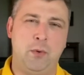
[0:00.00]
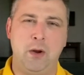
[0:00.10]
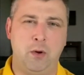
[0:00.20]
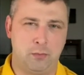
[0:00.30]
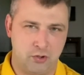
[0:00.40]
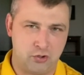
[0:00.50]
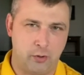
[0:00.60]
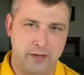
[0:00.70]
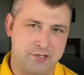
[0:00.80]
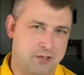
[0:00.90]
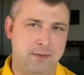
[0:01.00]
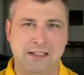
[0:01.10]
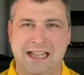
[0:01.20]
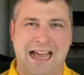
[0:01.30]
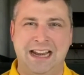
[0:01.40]
We will rejoice and be
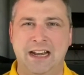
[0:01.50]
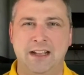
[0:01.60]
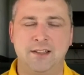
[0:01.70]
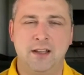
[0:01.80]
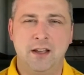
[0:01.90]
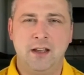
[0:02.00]
glad in it.